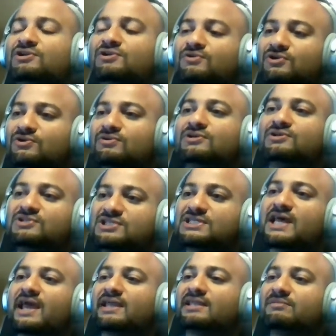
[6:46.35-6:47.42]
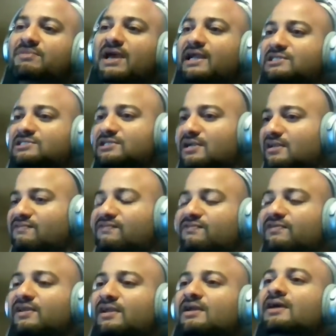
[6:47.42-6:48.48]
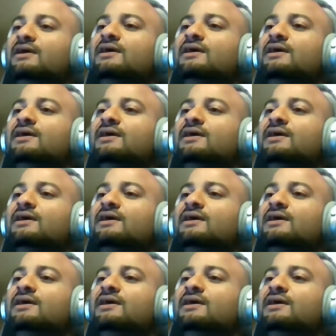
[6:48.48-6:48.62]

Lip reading: you say the package.config,